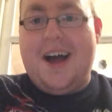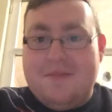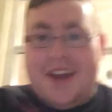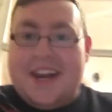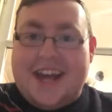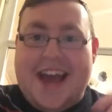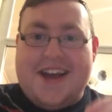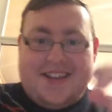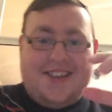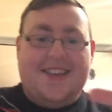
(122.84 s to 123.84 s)
Well, I'm getting
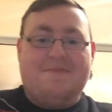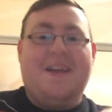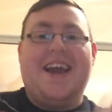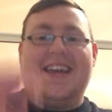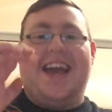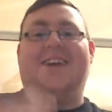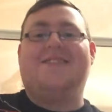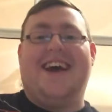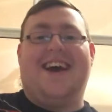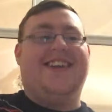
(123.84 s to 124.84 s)
excellent playing
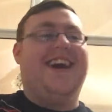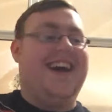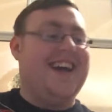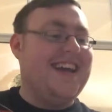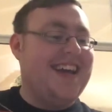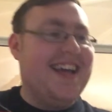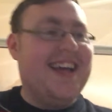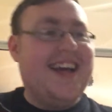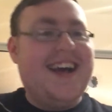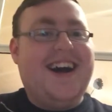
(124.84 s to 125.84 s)
Countdown.
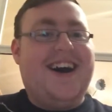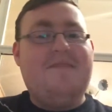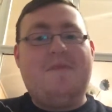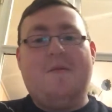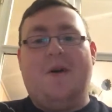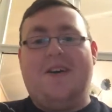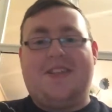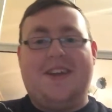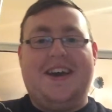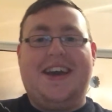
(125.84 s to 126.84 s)
I've been
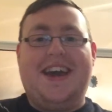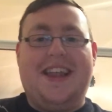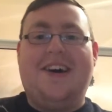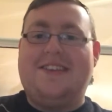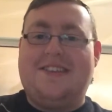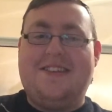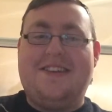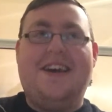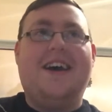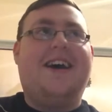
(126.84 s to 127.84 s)
watching it a year long.
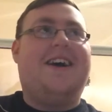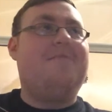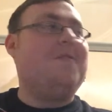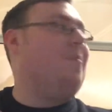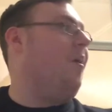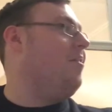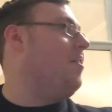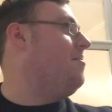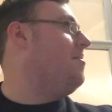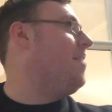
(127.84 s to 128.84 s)
I've been
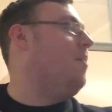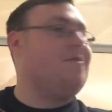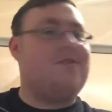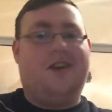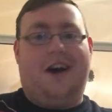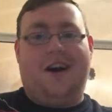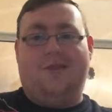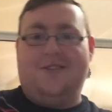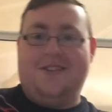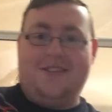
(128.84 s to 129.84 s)
watching since I was a child.